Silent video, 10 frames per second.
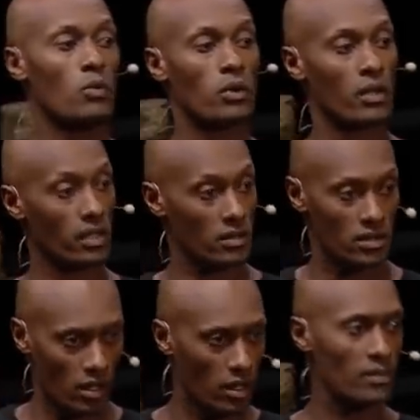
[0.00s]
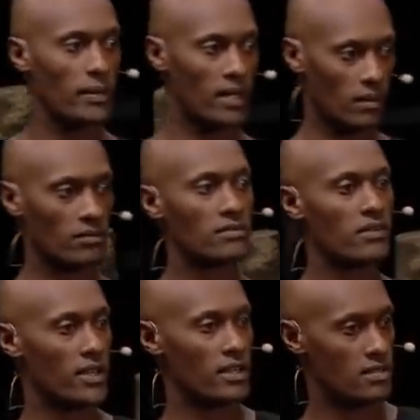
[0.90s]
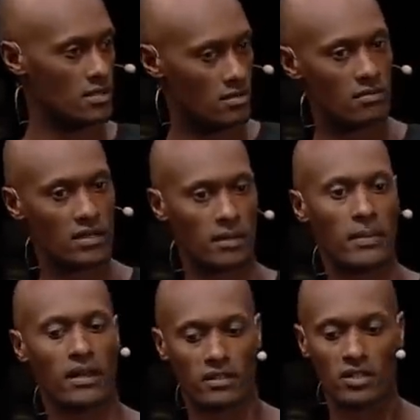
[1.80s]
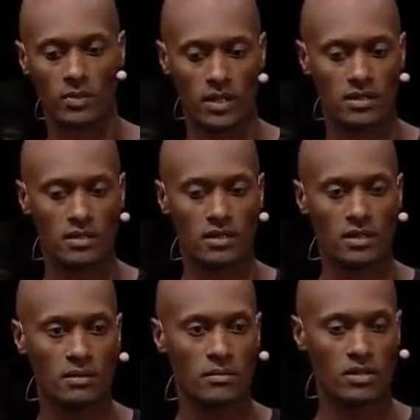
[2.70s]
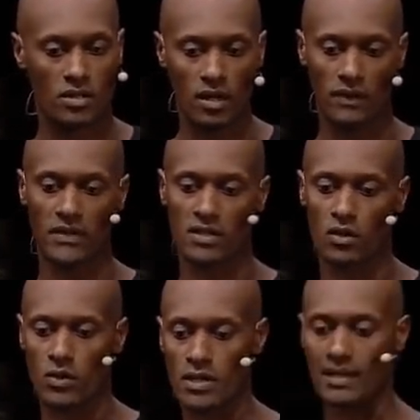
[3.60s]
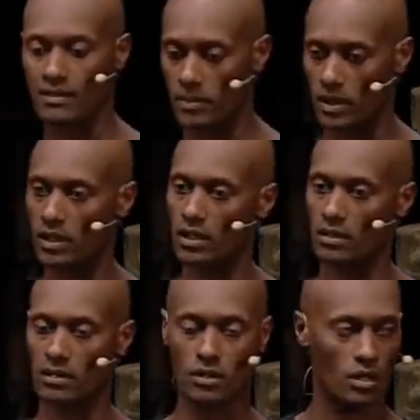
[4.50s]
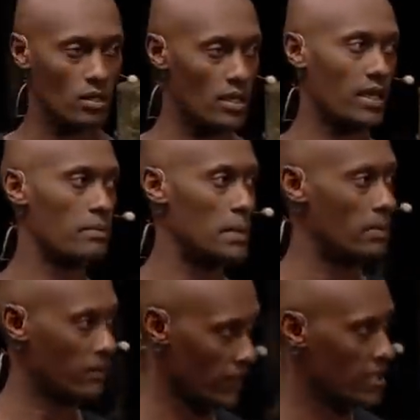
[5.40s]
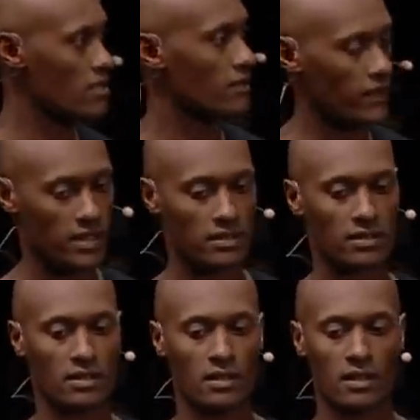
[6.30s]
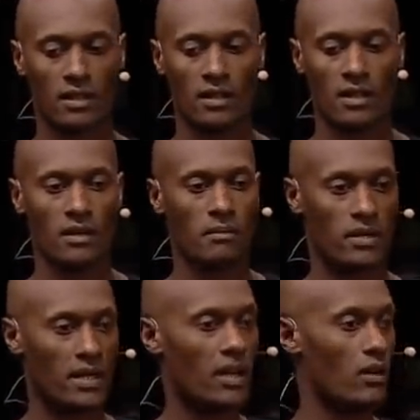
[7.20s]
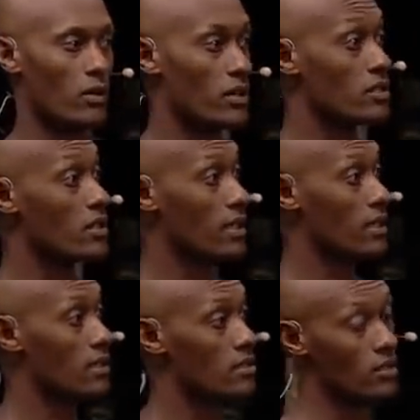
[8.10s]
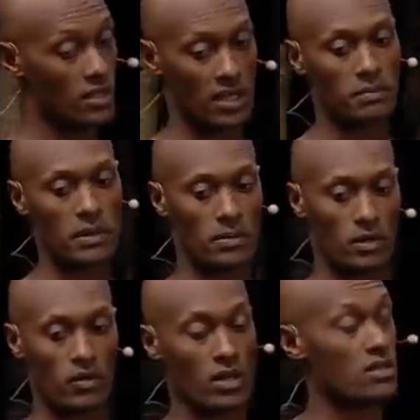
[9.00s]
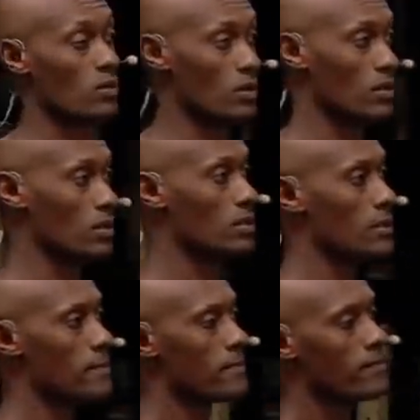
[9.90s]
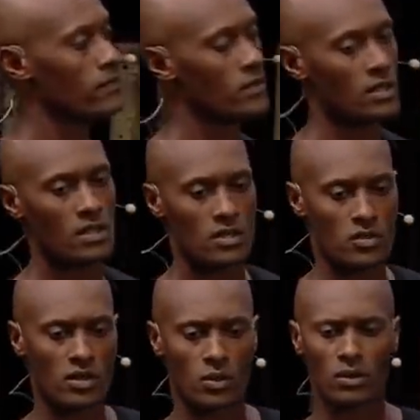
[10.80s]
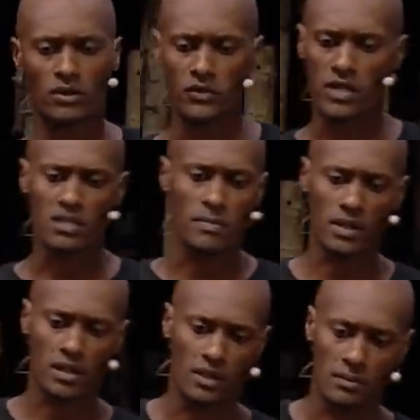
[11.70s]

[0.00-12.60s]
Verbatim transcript: We're going to talk about things that matter to us, because coffee has always had the ability to connect people face to face. But now I wanted to get it to connect people across the world. So in the world of traceability,